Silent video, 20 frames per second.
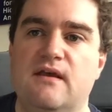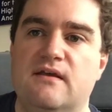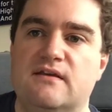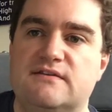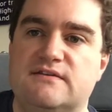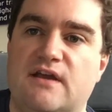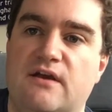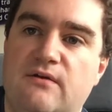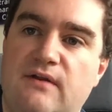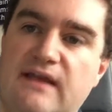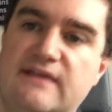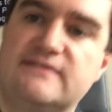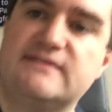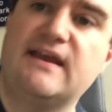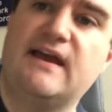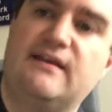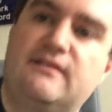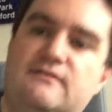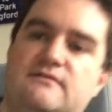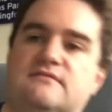So let's
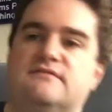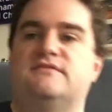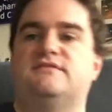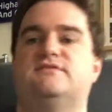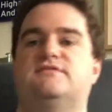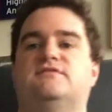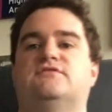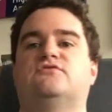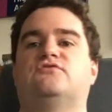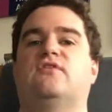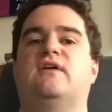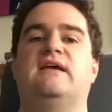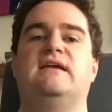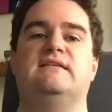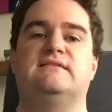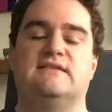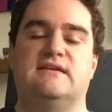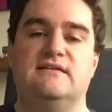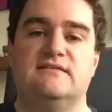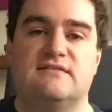get
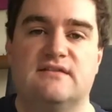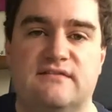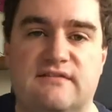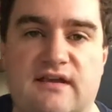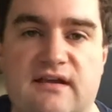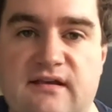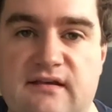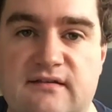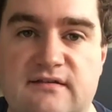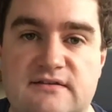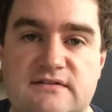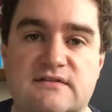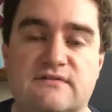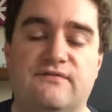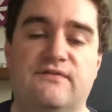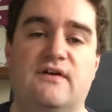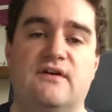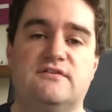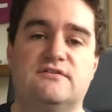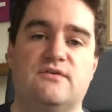straight into things. The
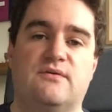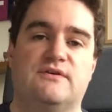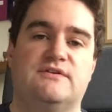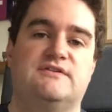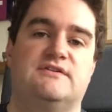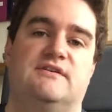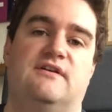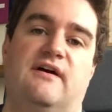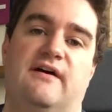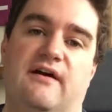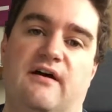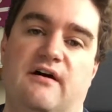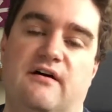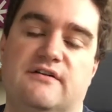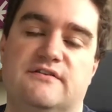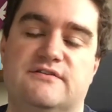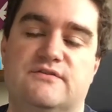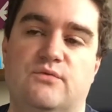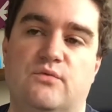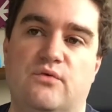first question I
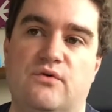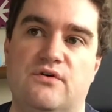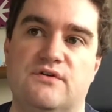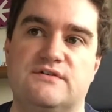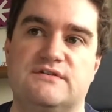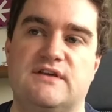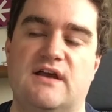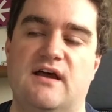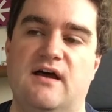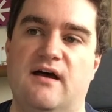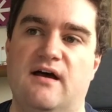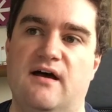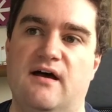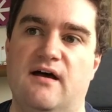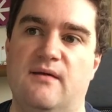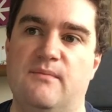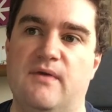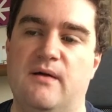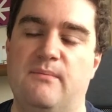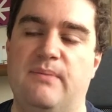asked was
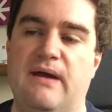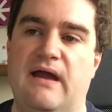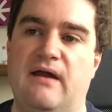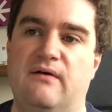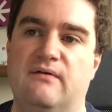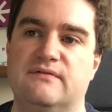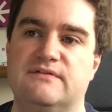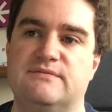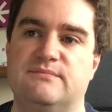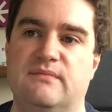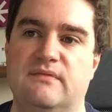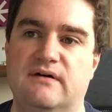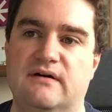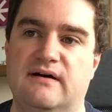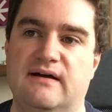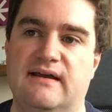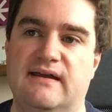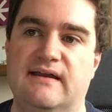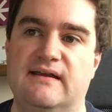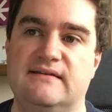about
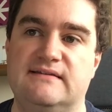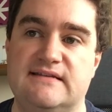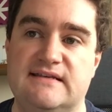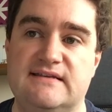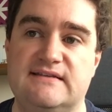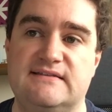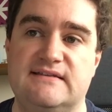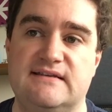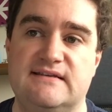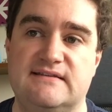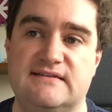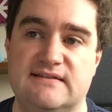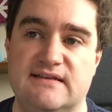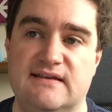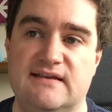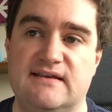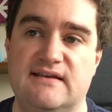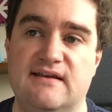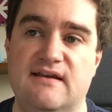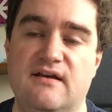my
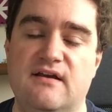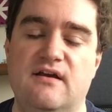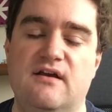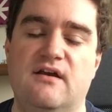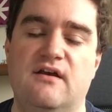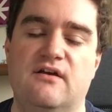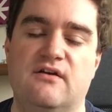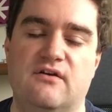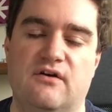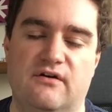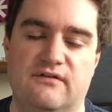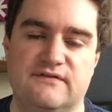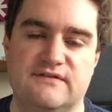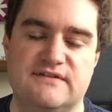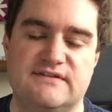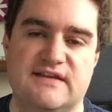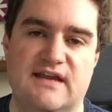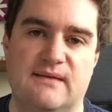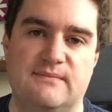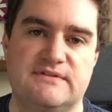DCC
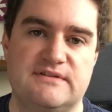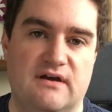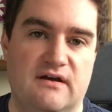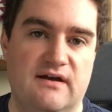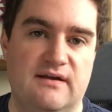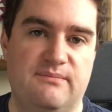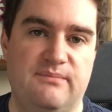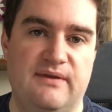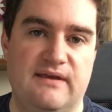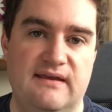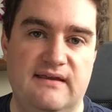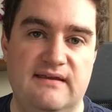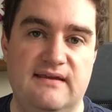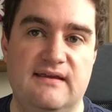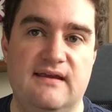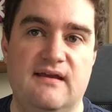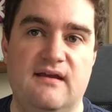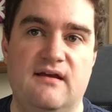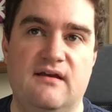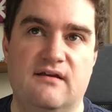Concepts
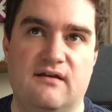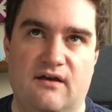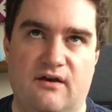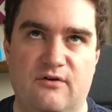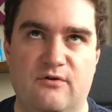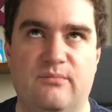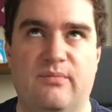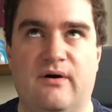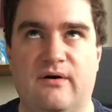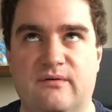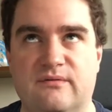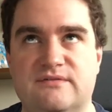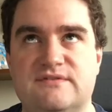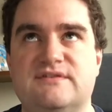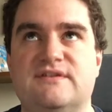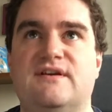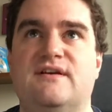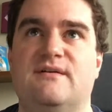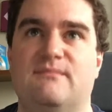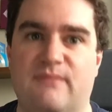IP
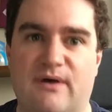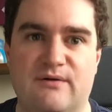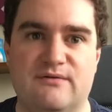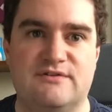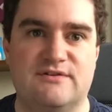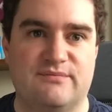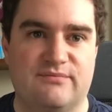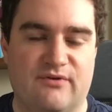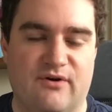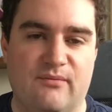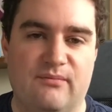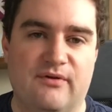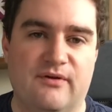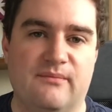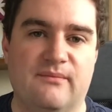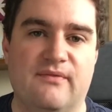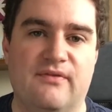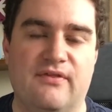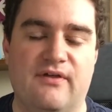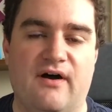Cobalt motor
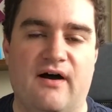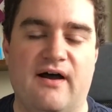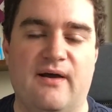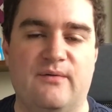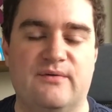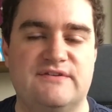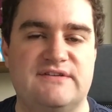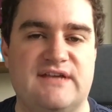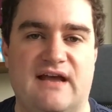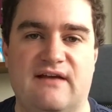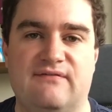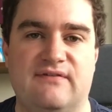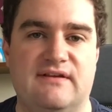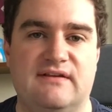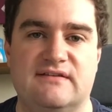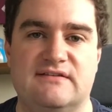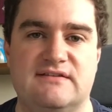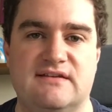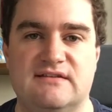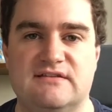problem that I was
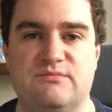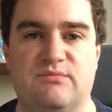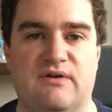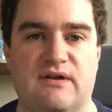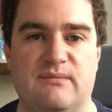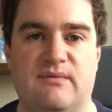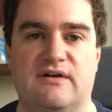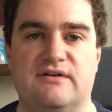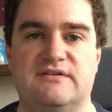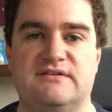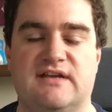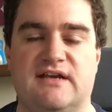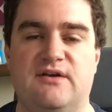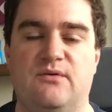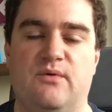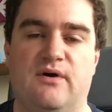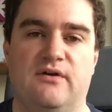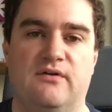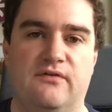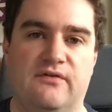having since pretty much day
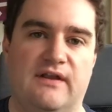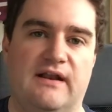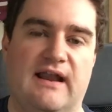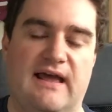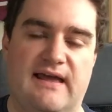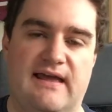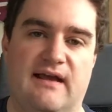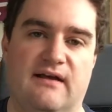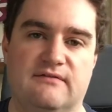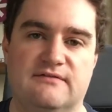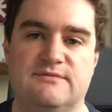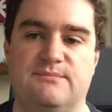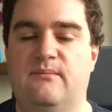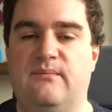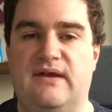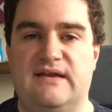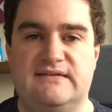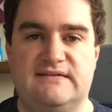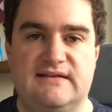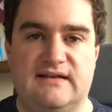one on the layout.
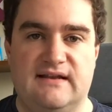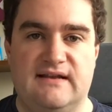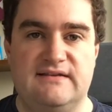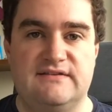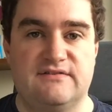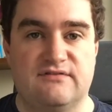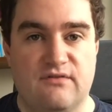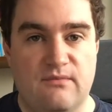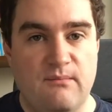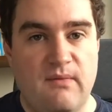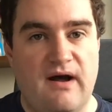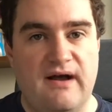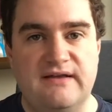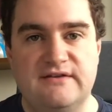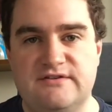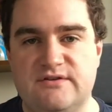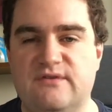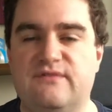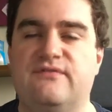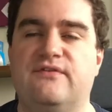Basically, to
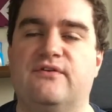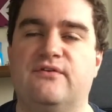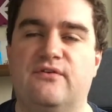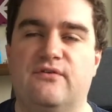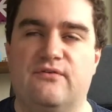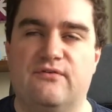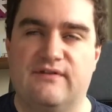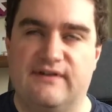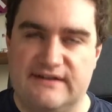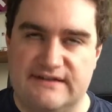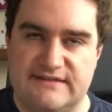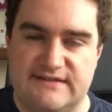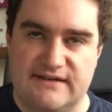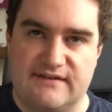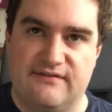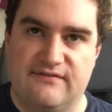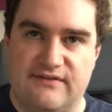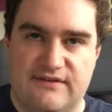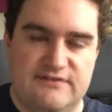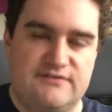remind you, if you're not already
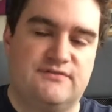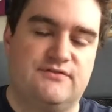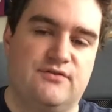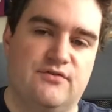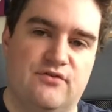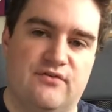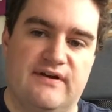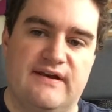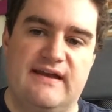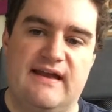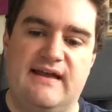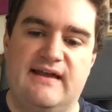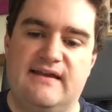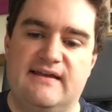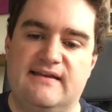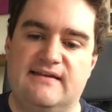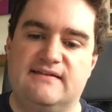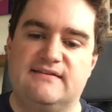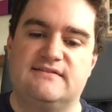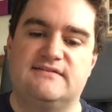sick of this story,
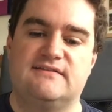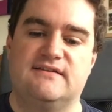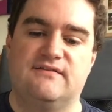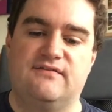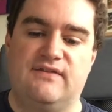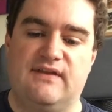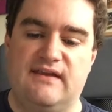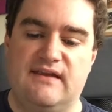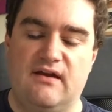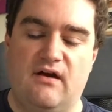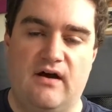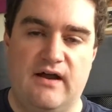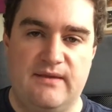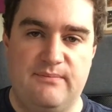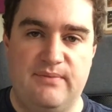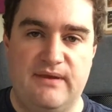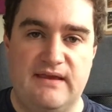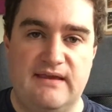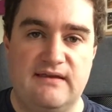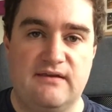is the
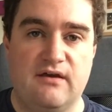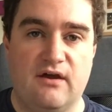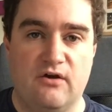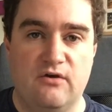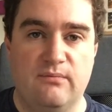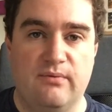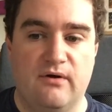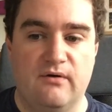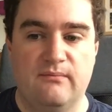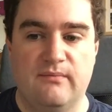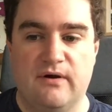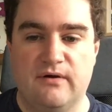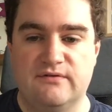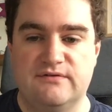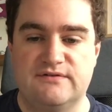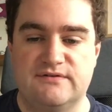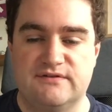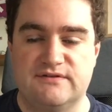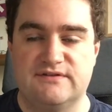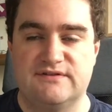IP Cobalt
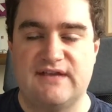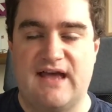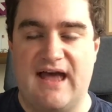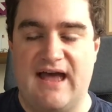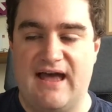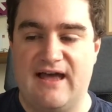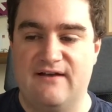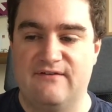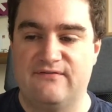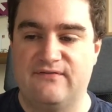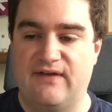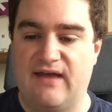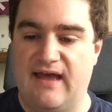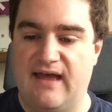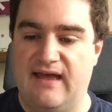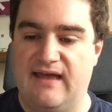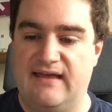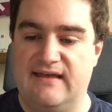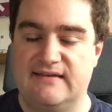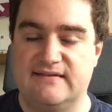motors have
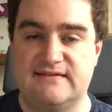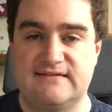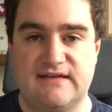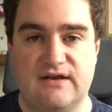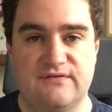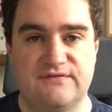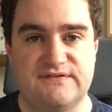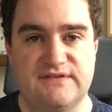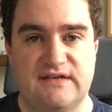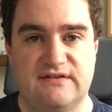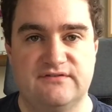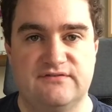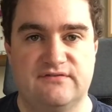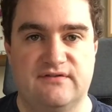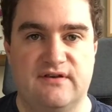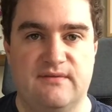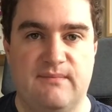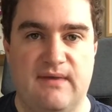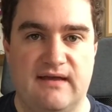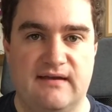a
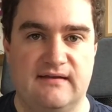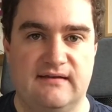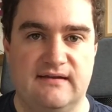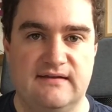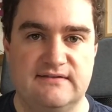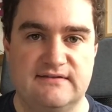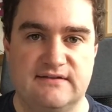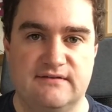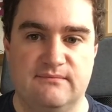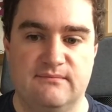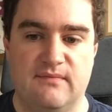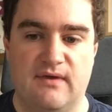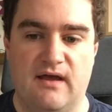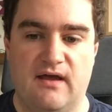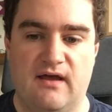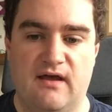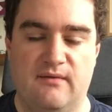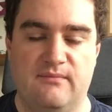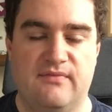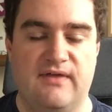self-centering mechanism
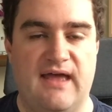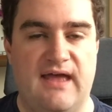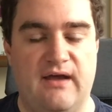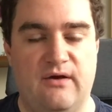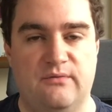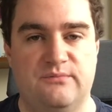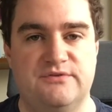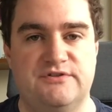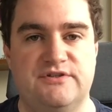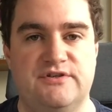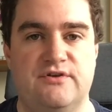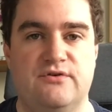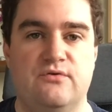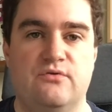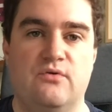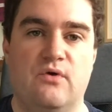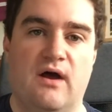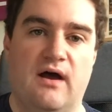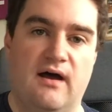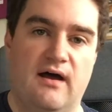that helps
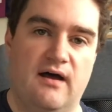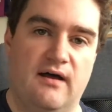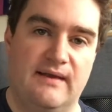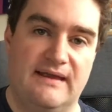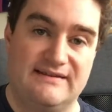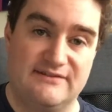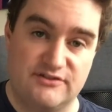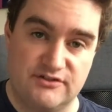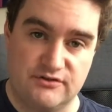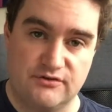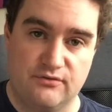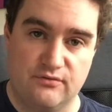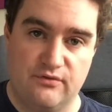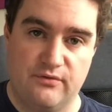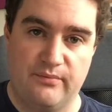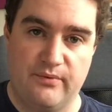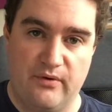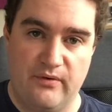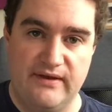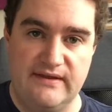you install the
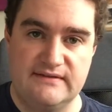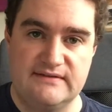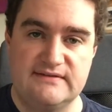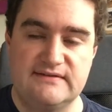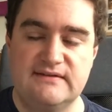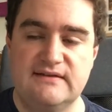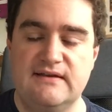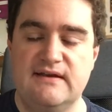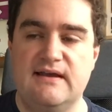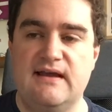point,